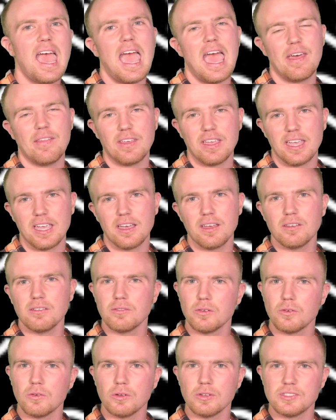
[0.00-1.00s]
And the
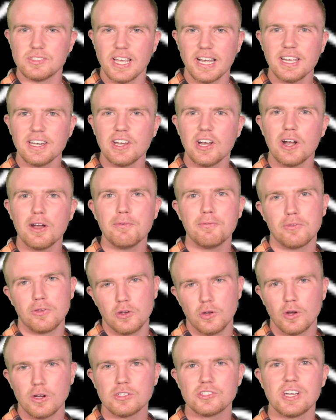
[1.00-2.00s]
secondary for the
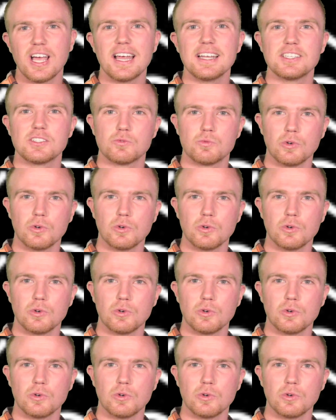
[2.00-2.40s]
New York Giants